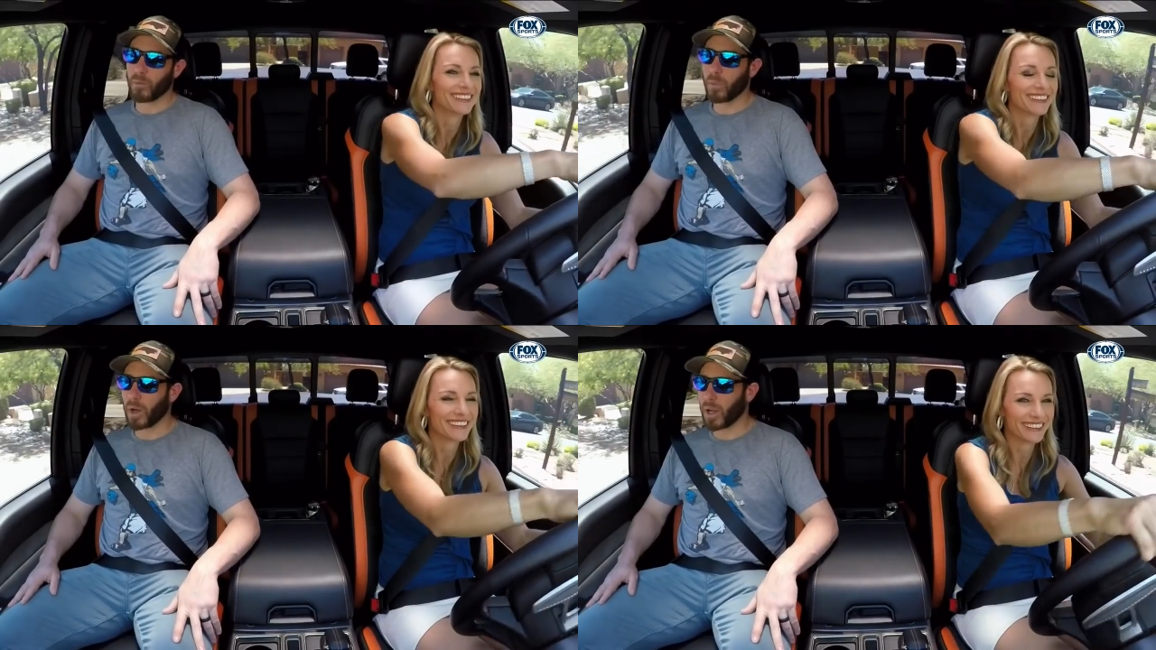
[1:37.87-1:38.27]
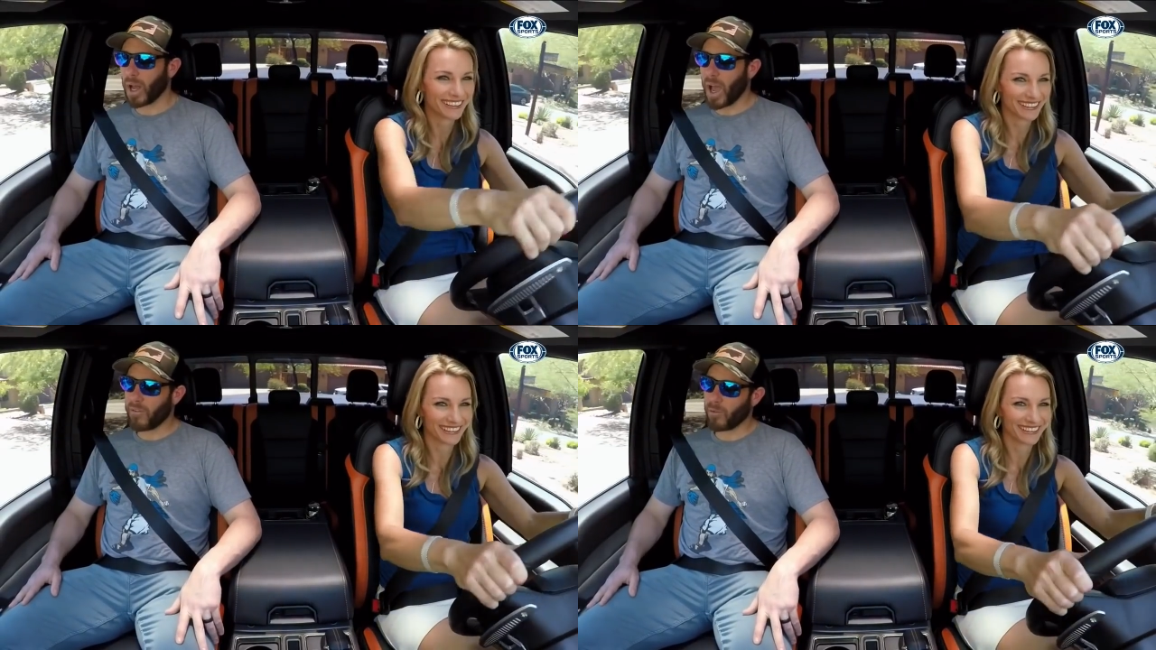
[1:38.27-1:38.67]

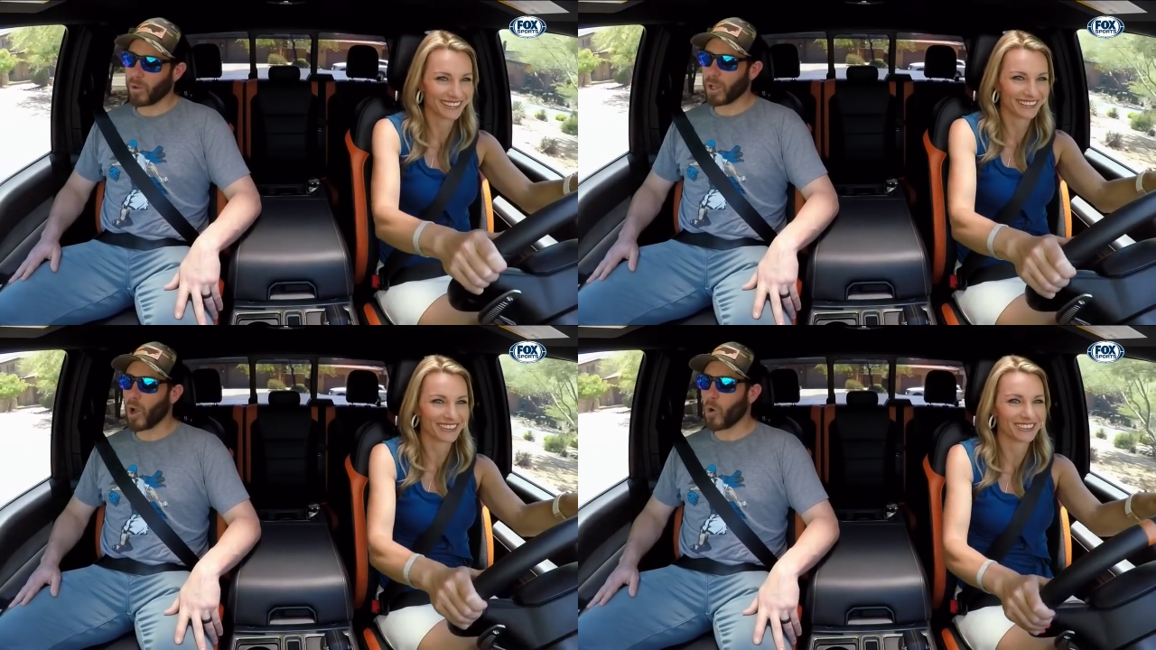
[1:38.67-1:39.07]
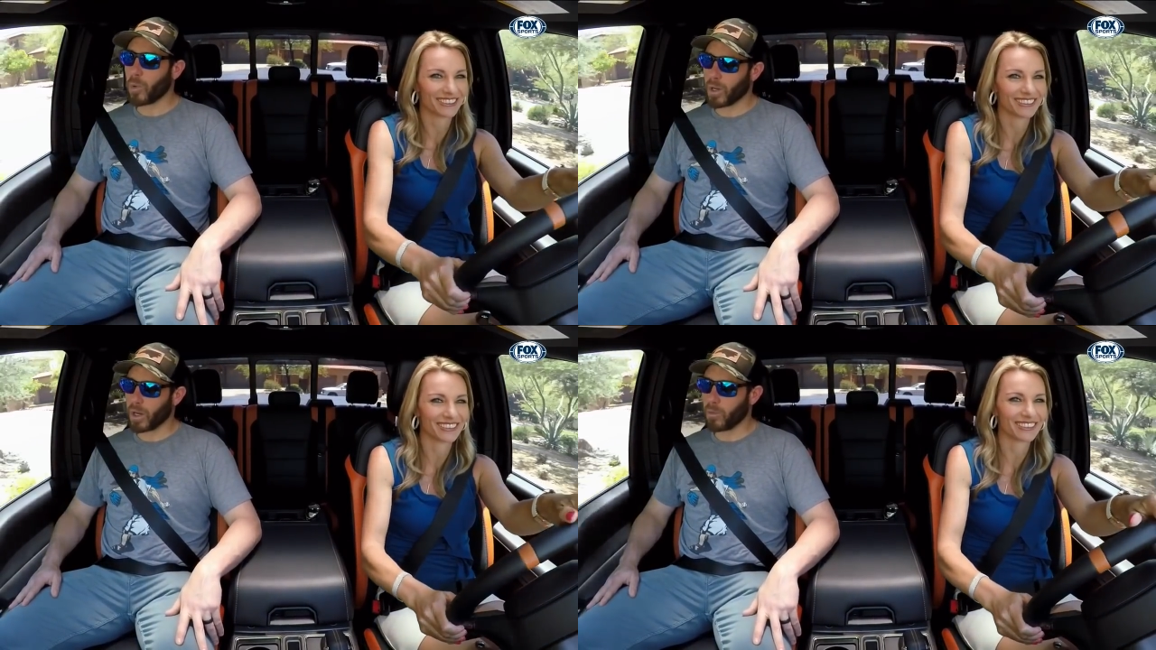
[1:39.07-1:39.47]
Speaker 1: but I haven't really
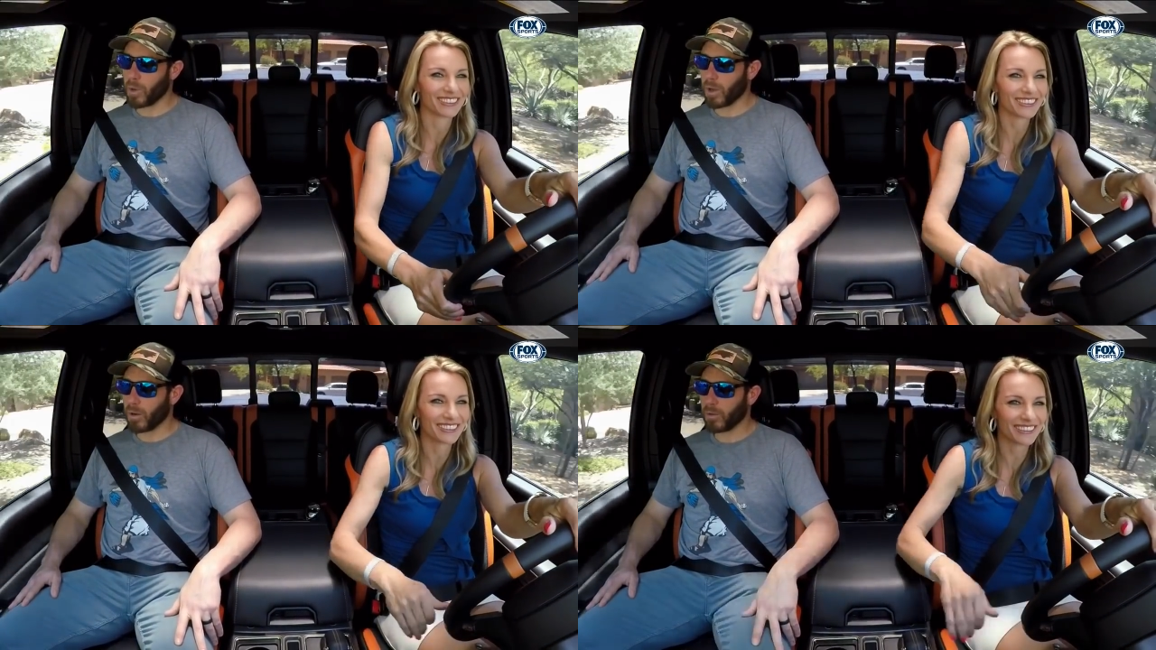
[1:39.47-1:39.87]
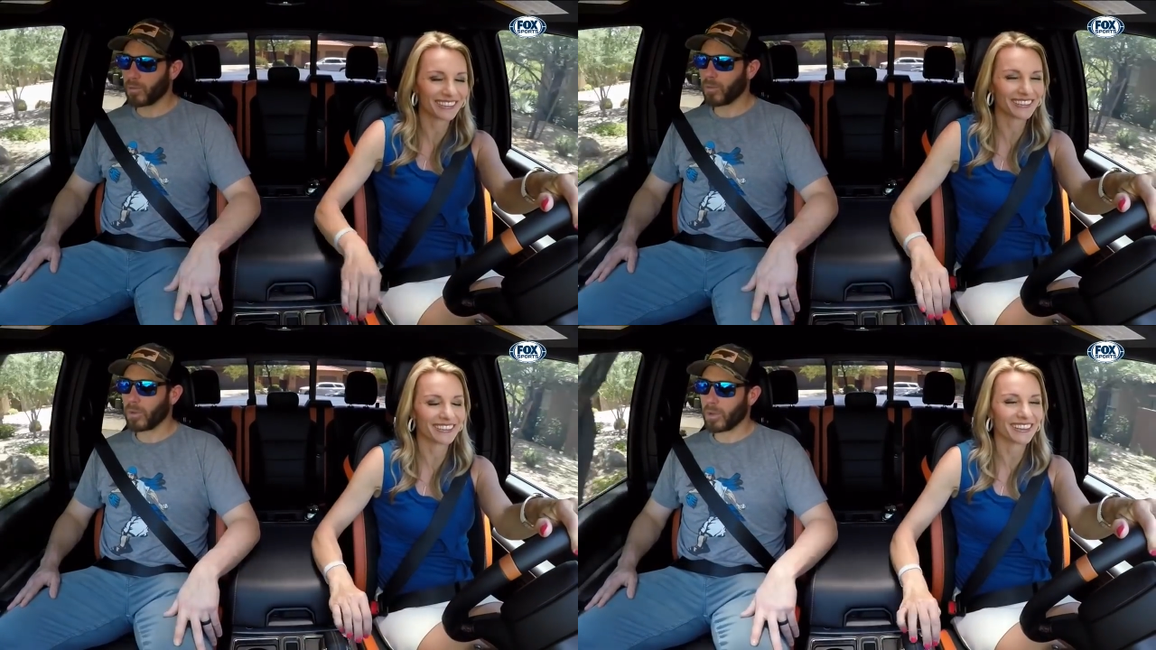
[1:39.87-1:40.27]
opened any mail.
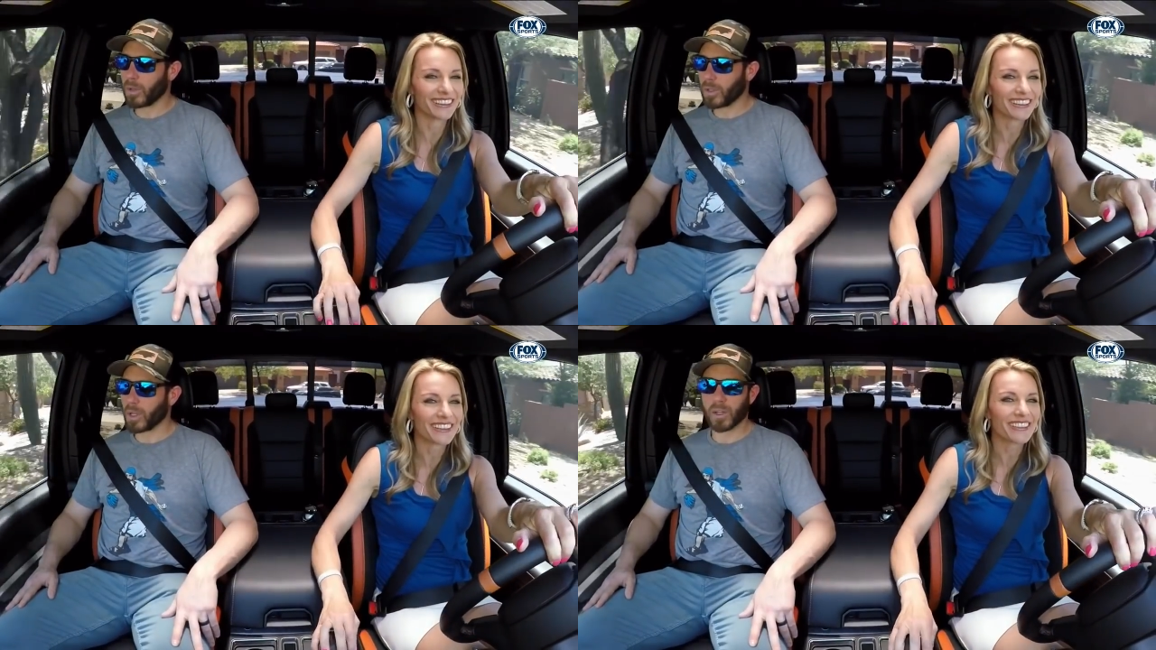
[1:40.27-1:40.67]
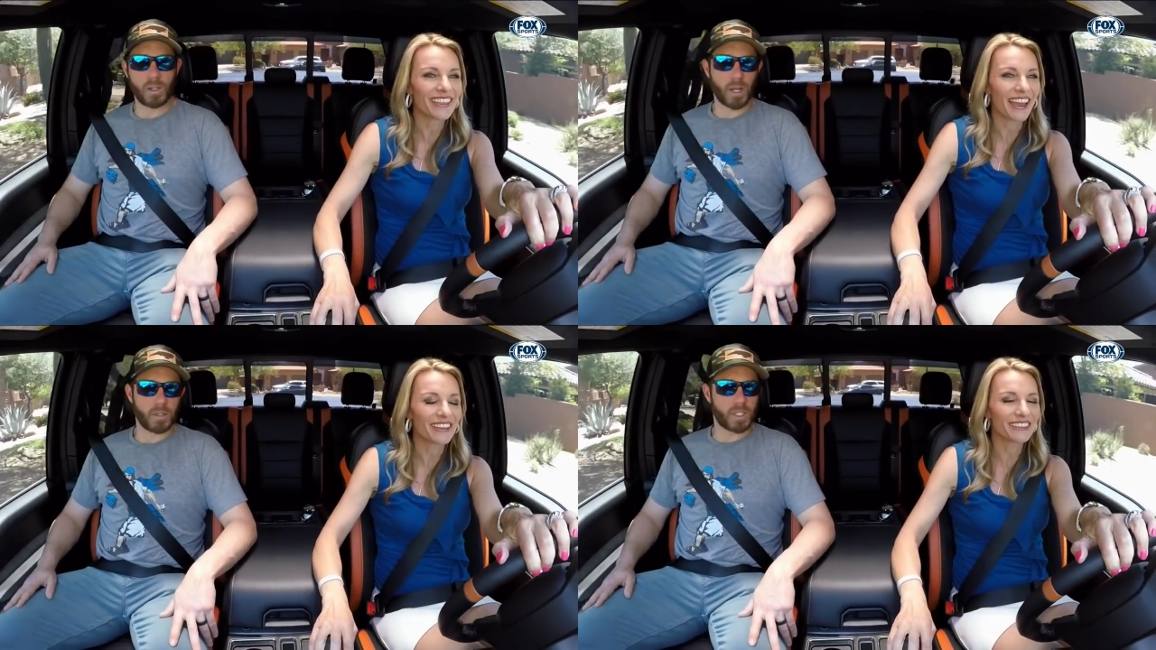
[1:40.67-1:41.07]
Doesn't
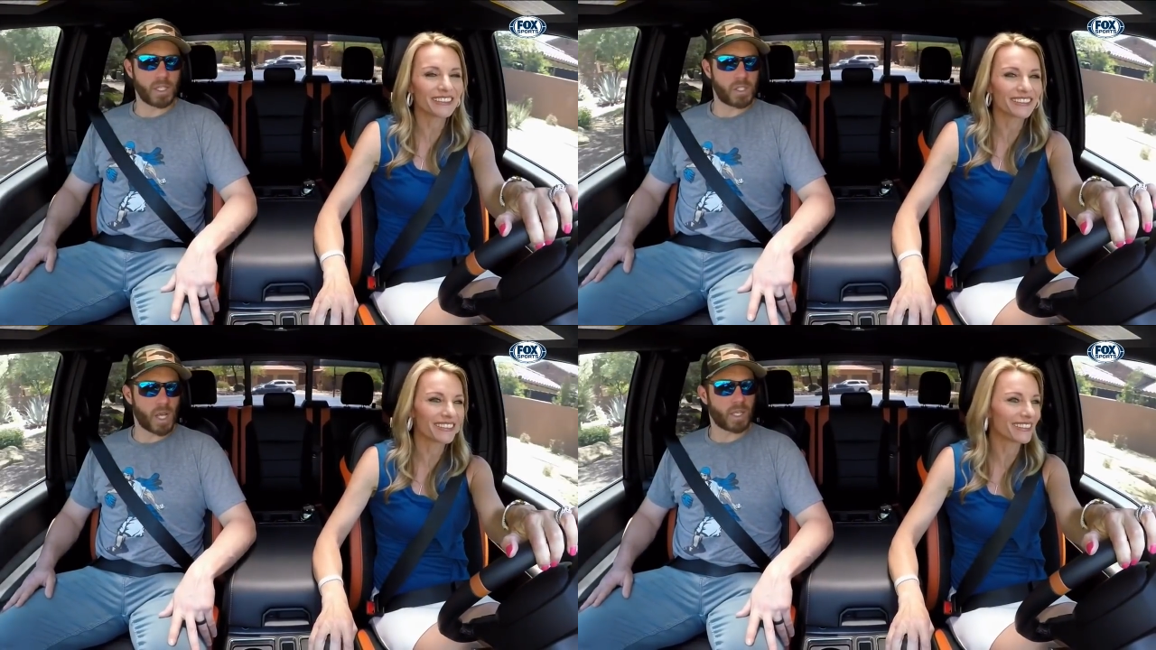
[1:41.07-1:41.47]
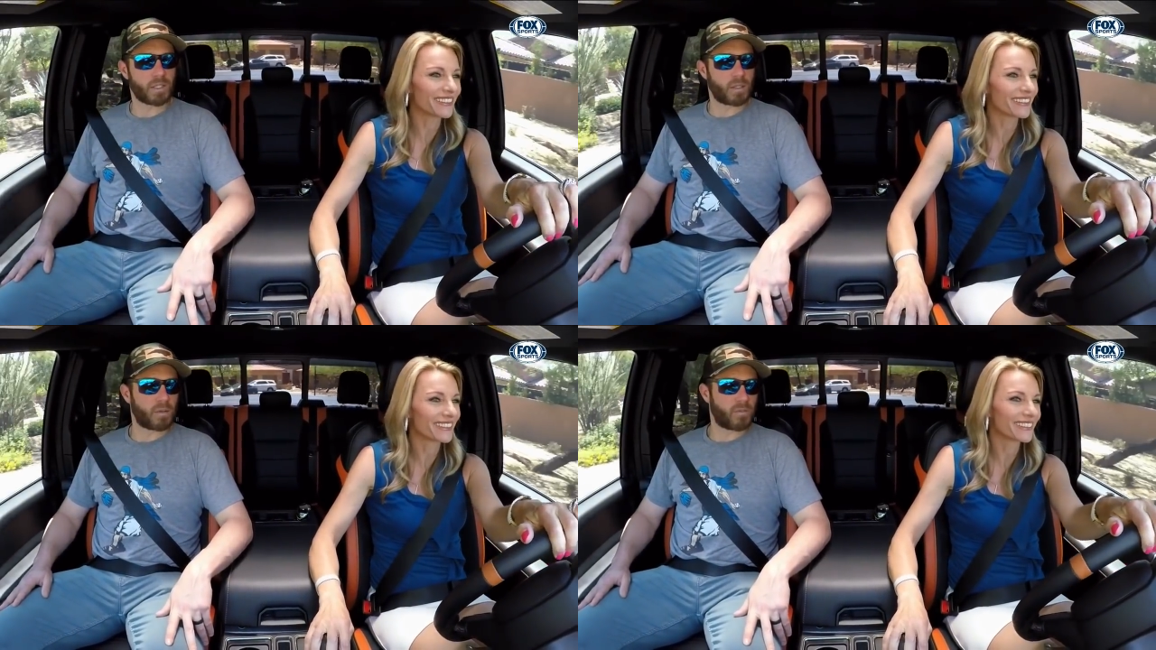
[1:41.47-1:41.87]
look that... like there's any
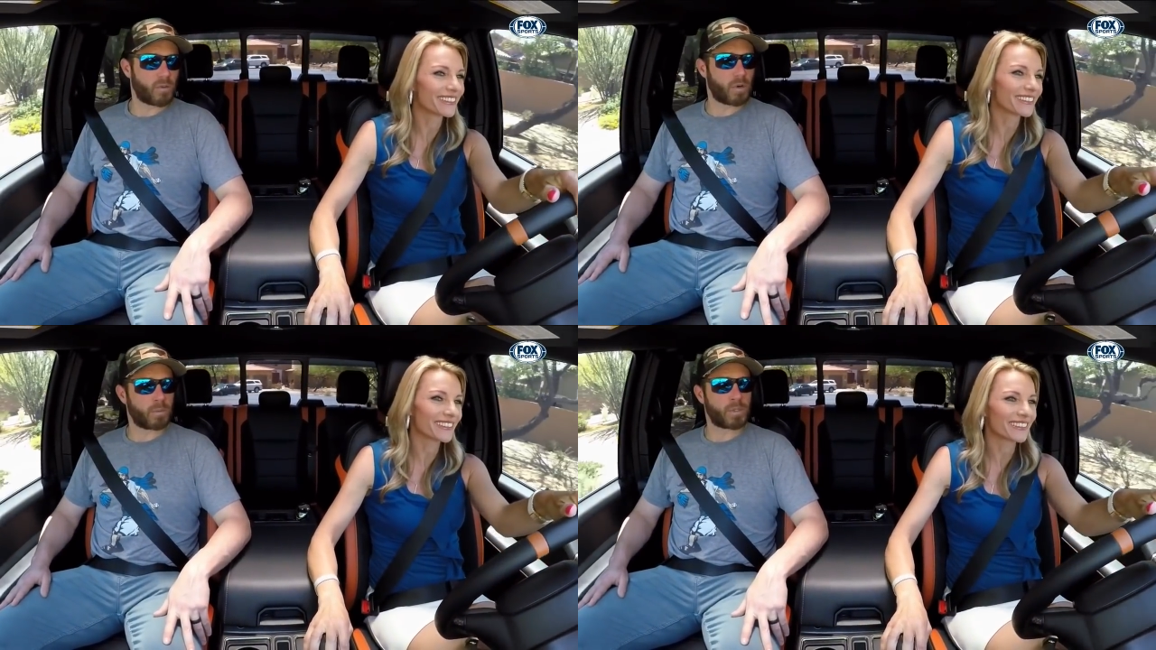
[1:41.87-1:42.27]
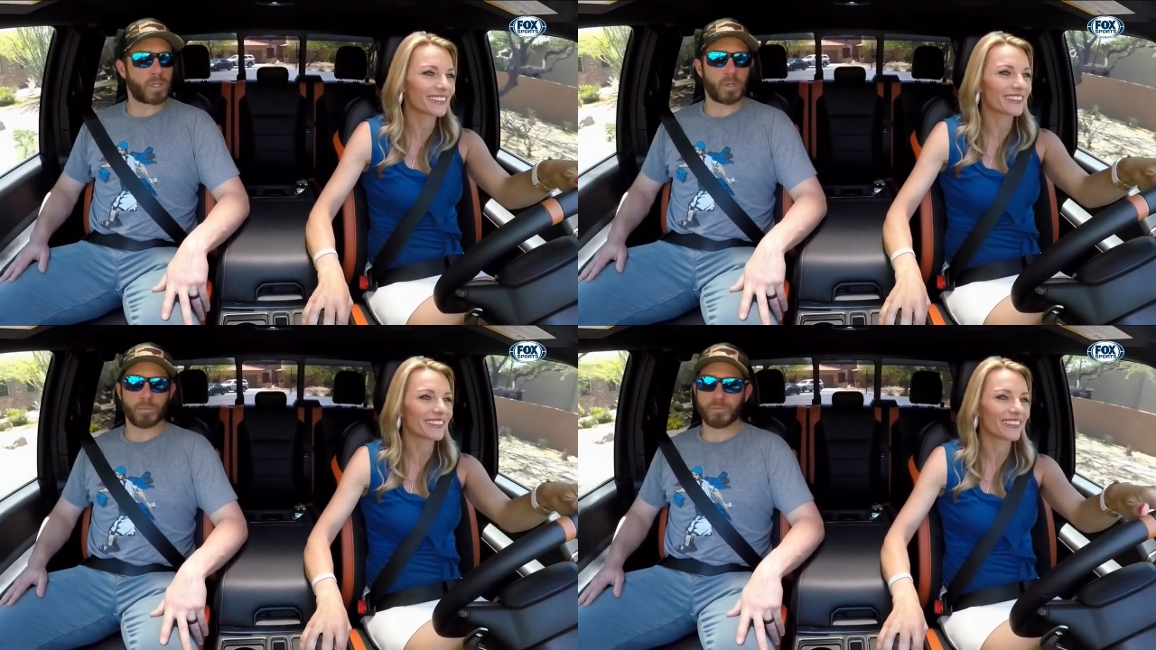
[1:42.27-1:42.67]
checks in there for him,
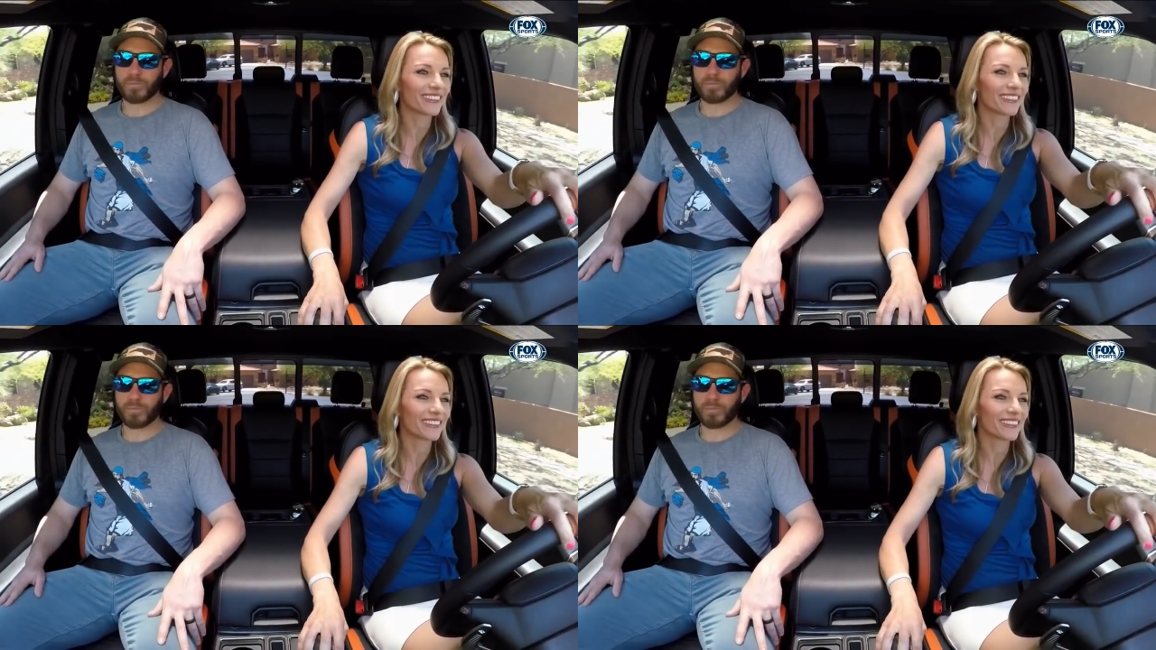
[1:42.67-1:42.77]
so.